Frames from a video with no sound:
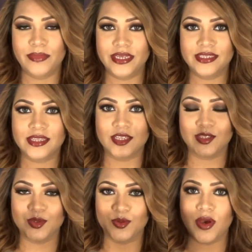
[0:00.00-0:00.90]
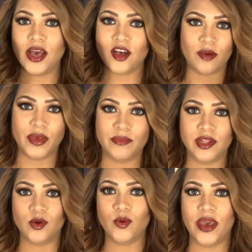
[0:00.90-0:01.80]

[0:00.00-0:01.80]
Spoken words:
please do comment below